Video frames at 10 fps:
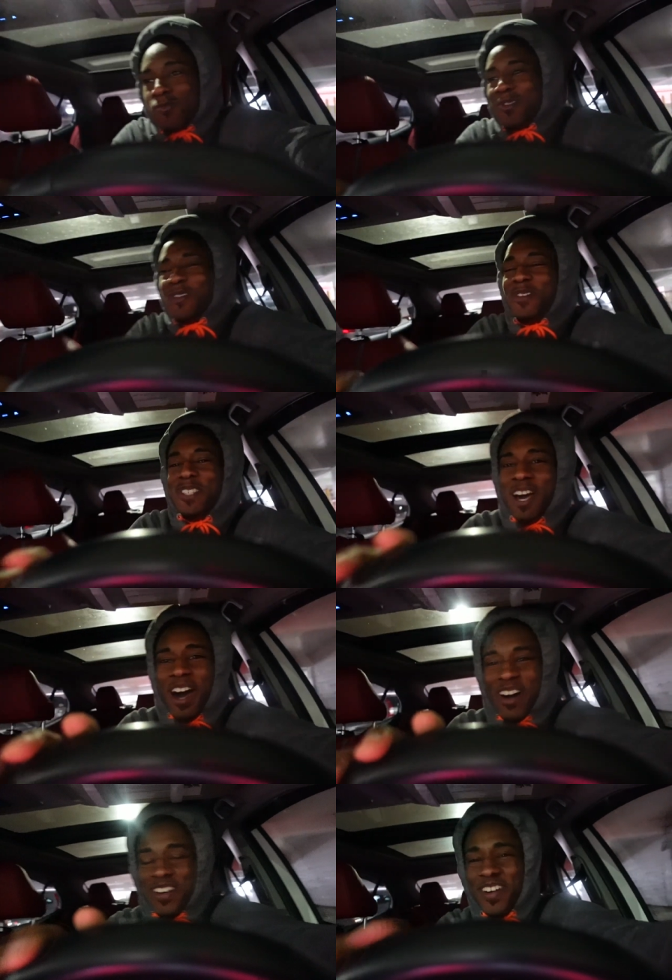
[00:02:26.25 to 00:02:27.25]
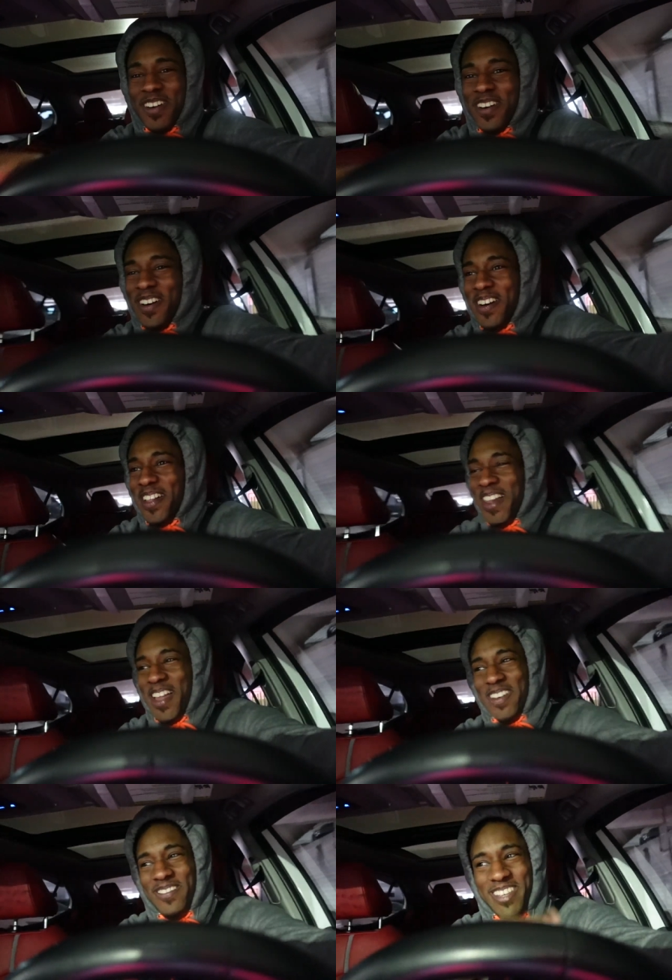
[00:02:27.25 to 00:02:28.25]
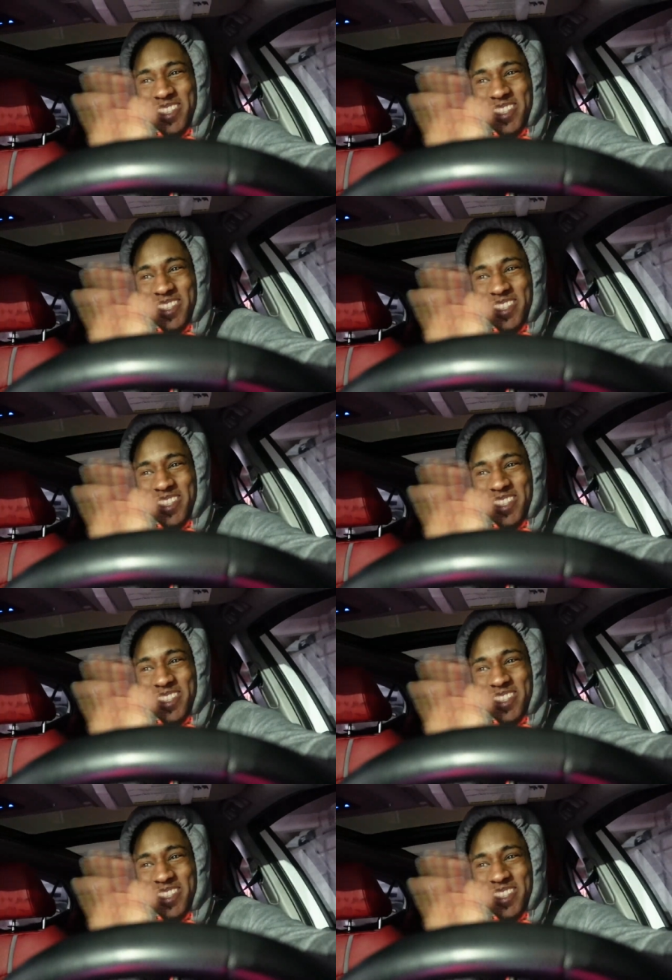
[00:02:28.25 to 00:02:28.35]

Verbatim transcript: Let me stop. Let me